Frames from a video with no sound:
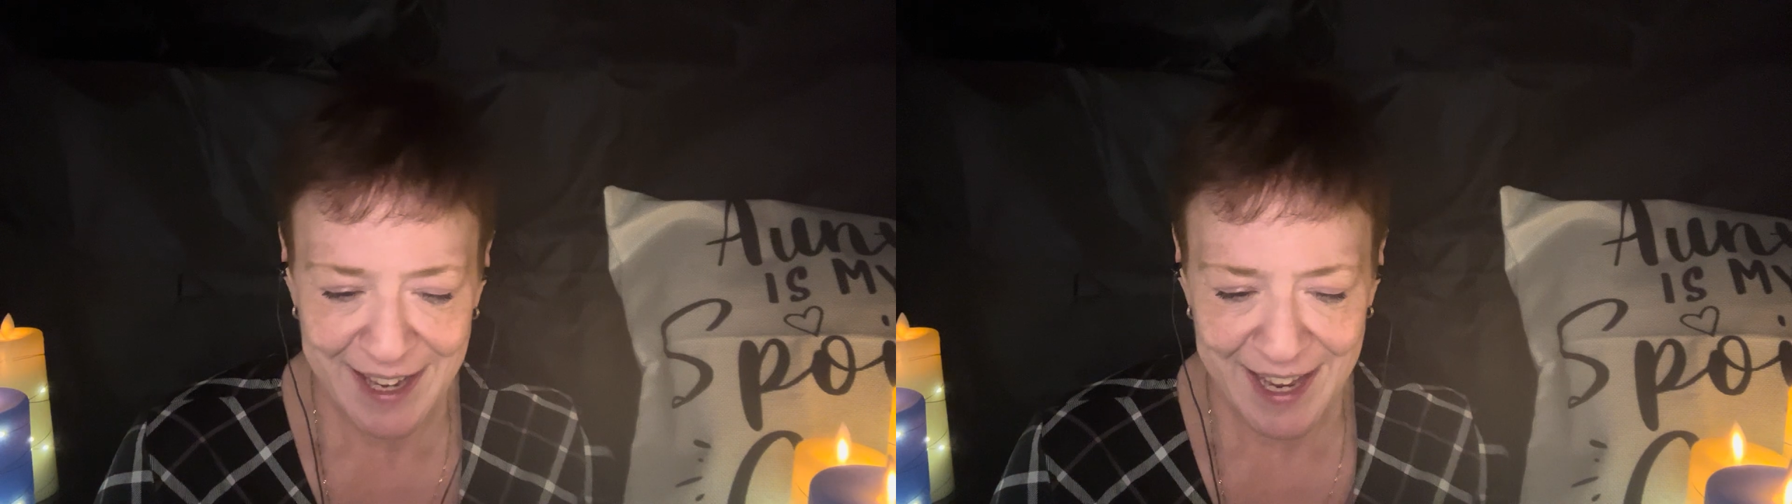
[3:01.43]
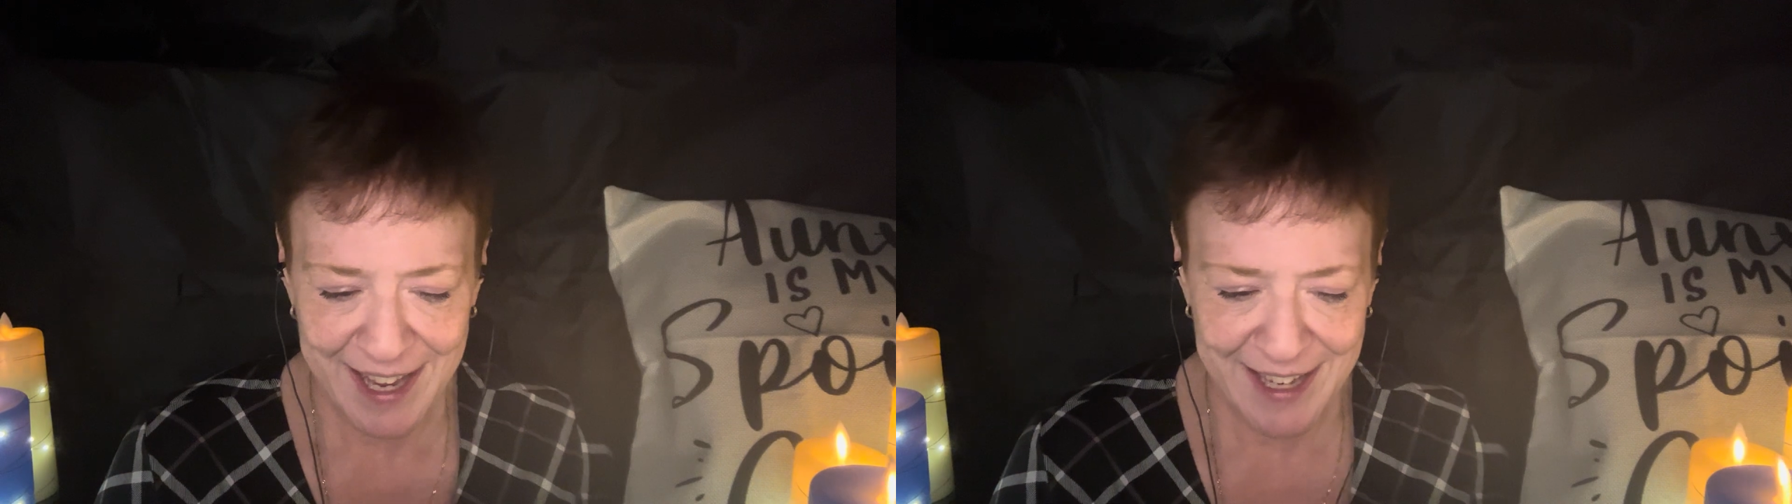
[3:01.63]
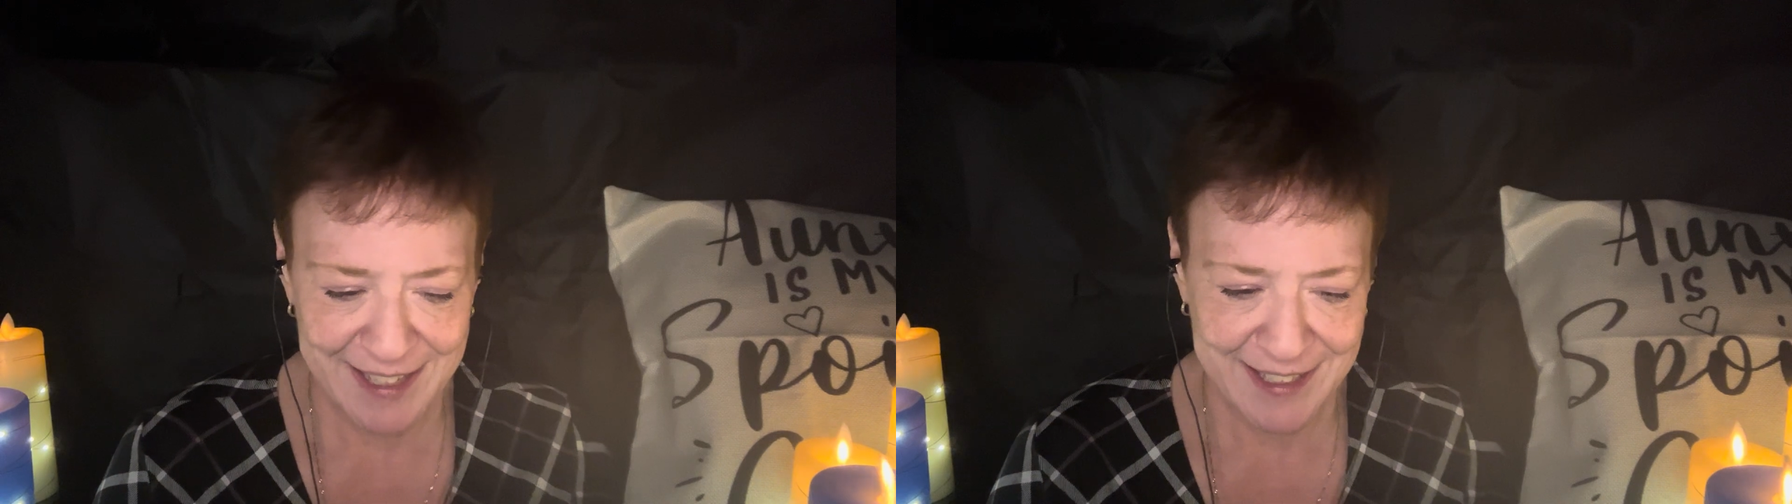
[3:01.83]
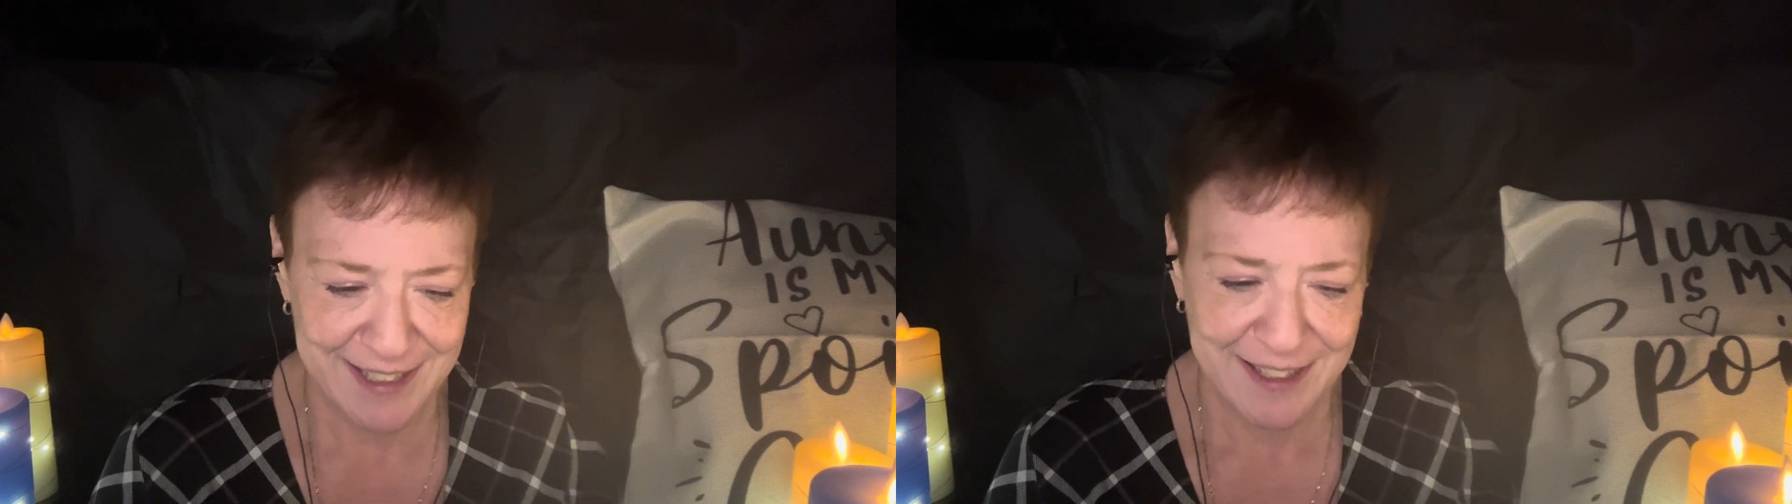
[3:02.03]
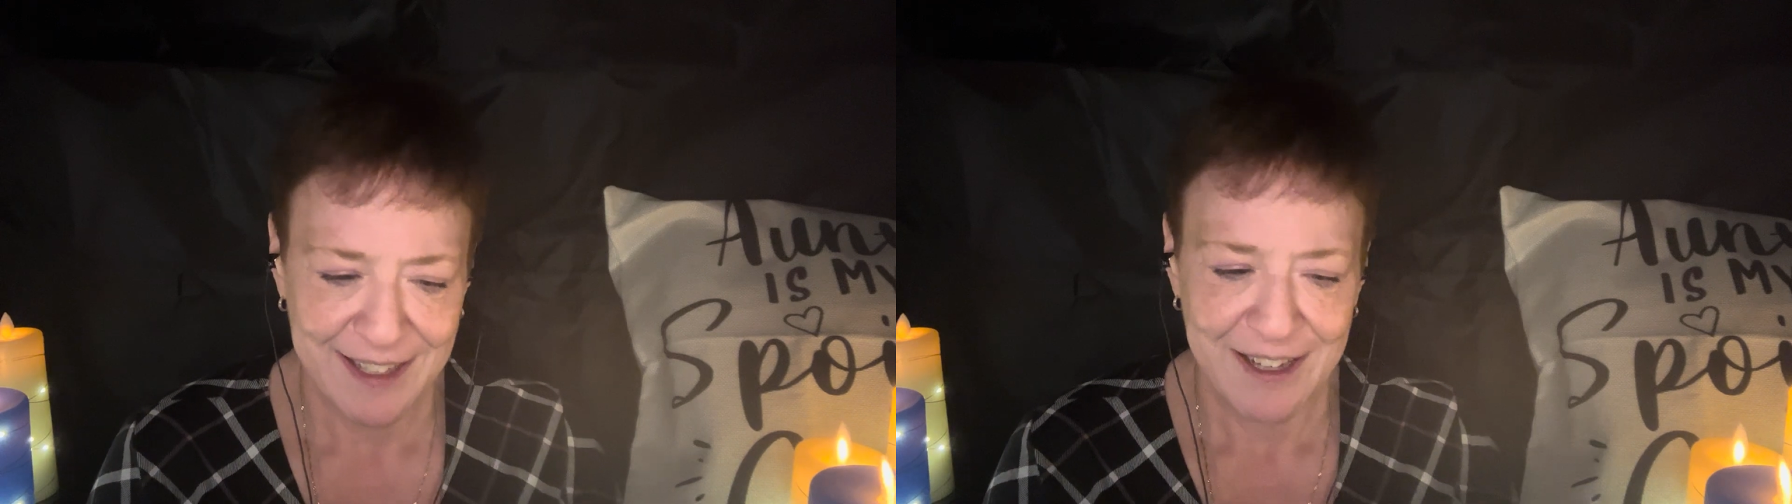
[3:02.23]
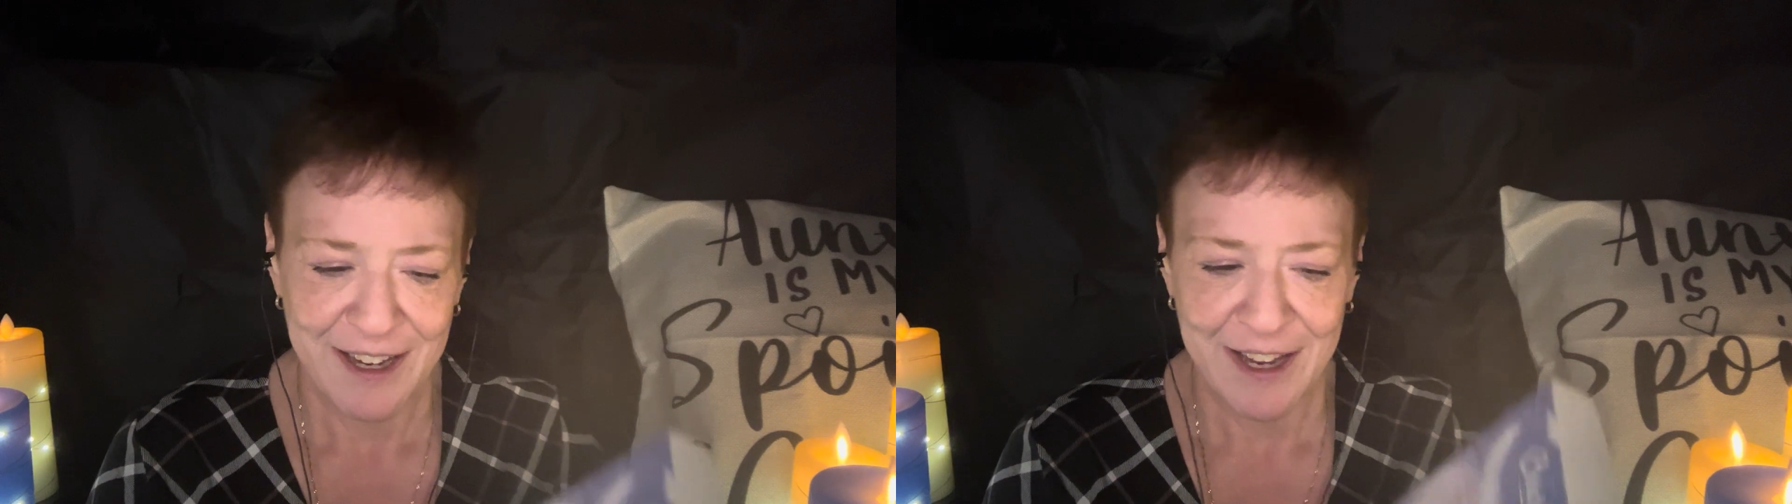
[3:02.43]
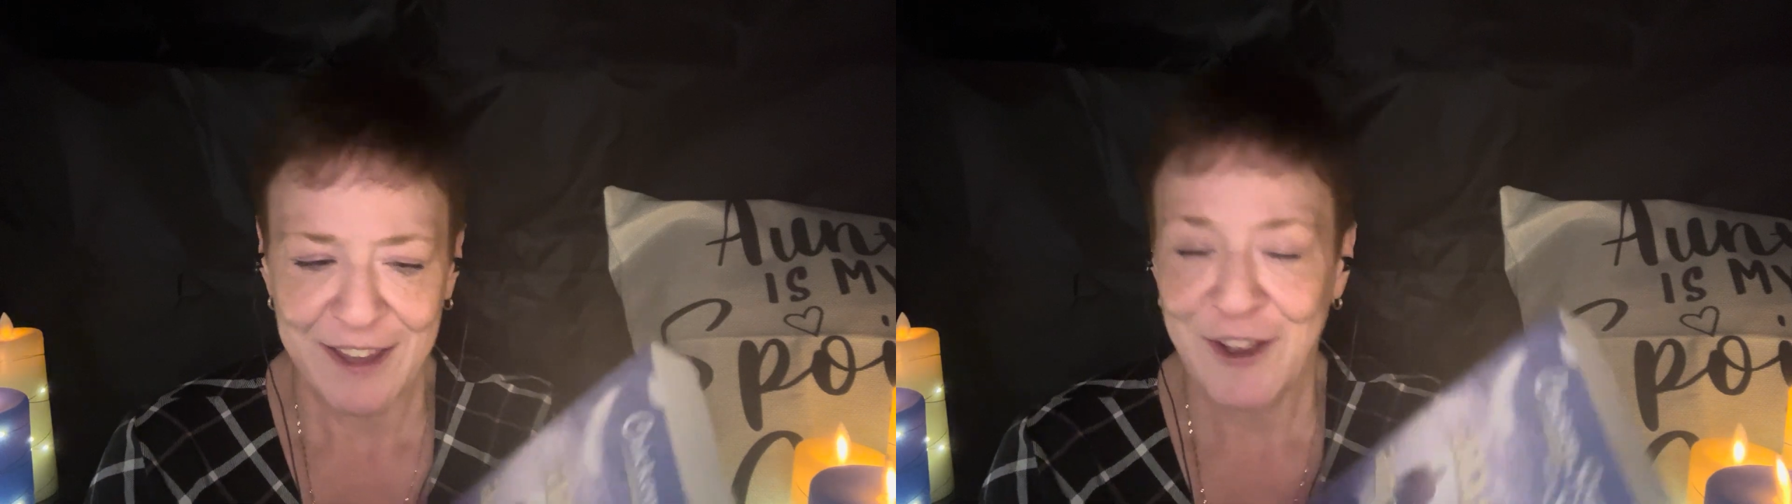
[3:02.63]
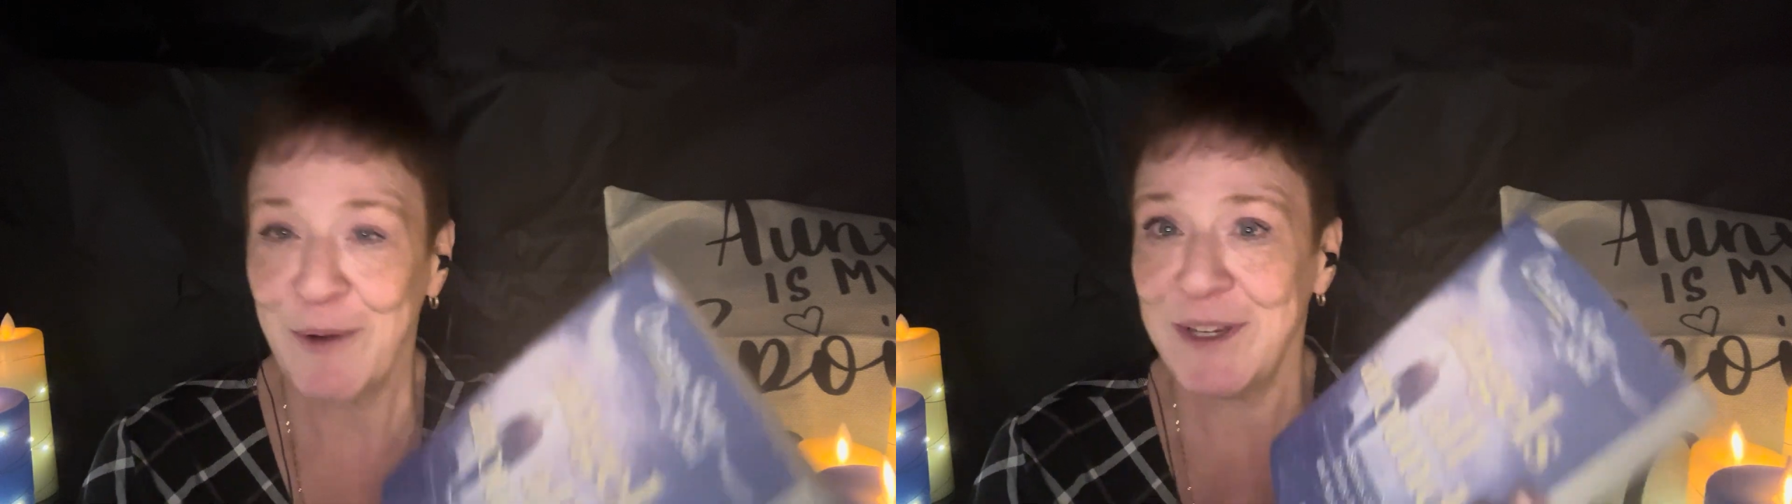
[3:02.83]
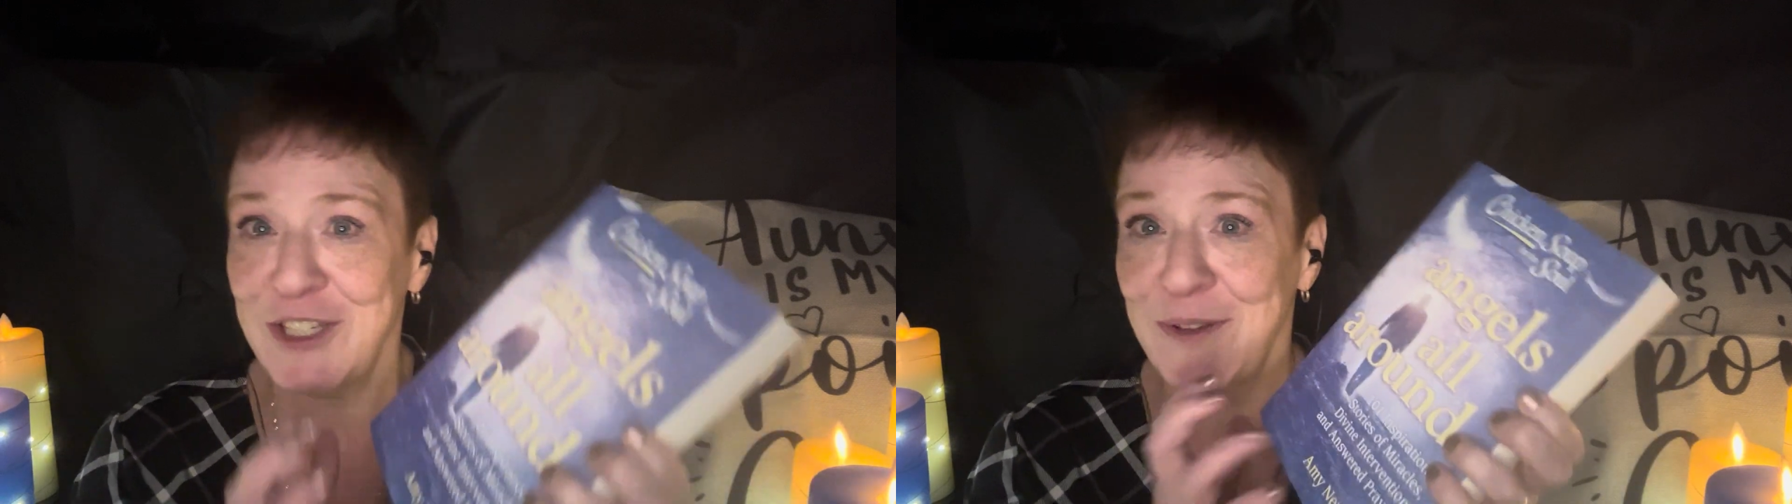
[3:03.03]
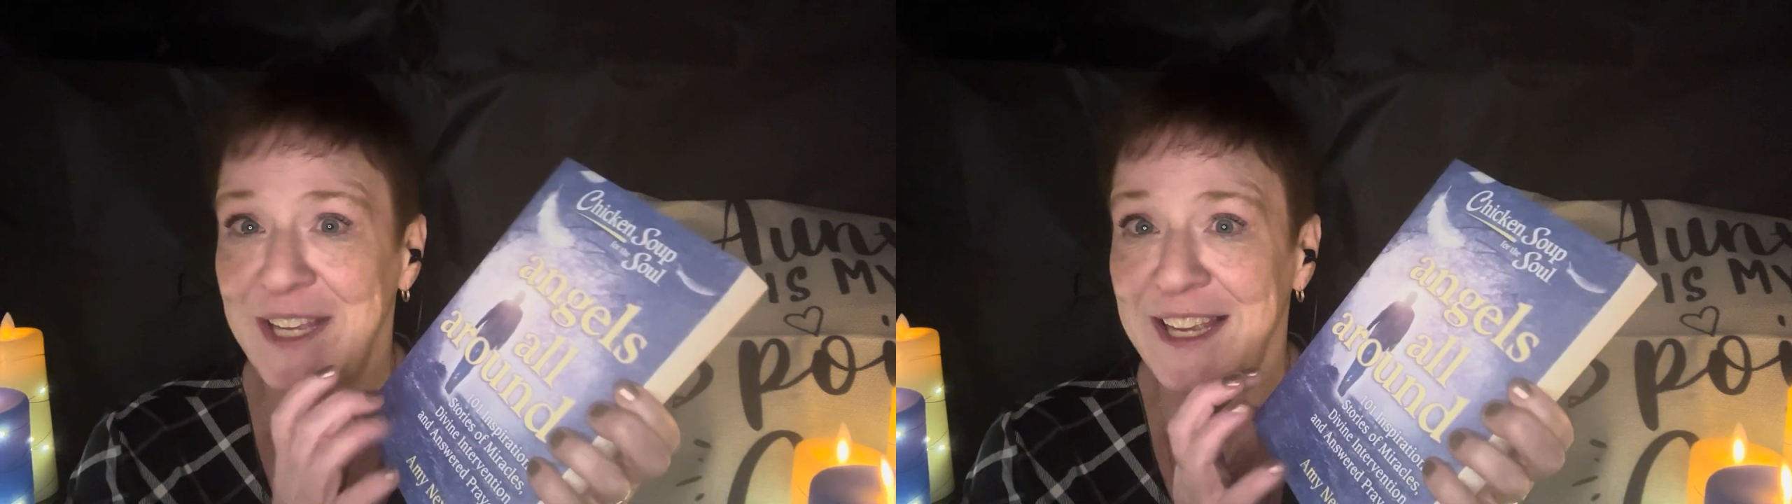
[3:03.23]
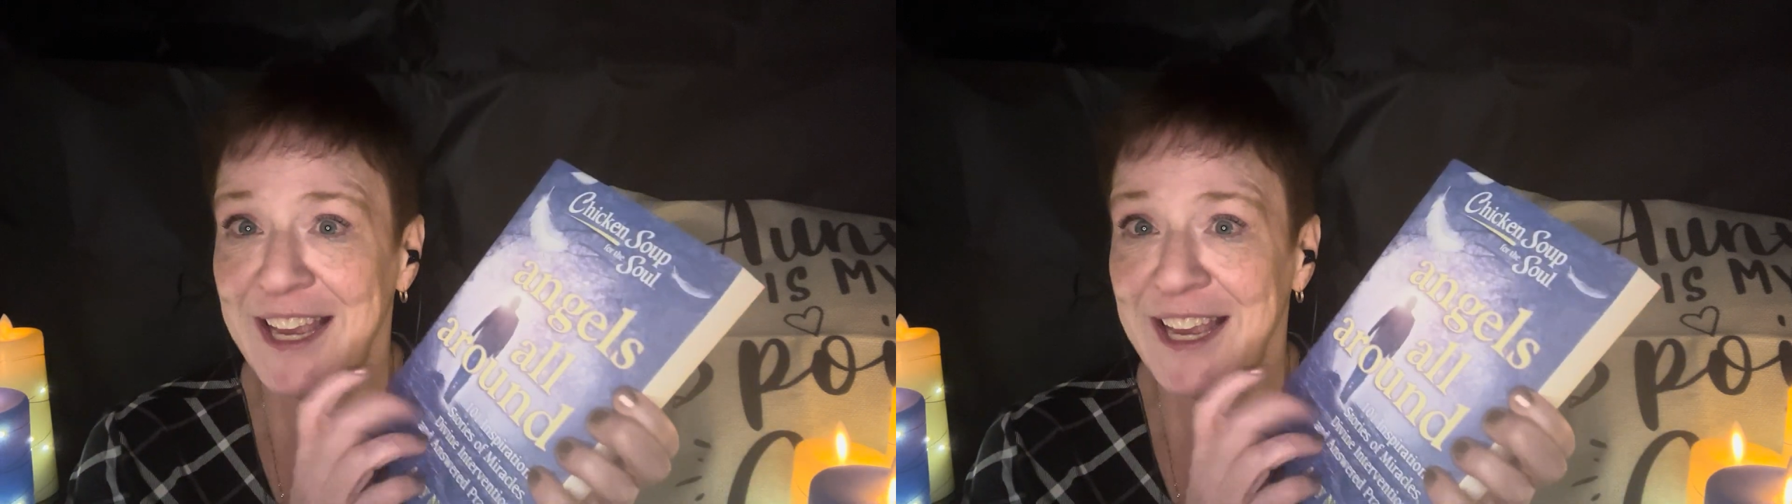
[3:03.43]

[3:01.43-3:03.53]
And I thought we'd do the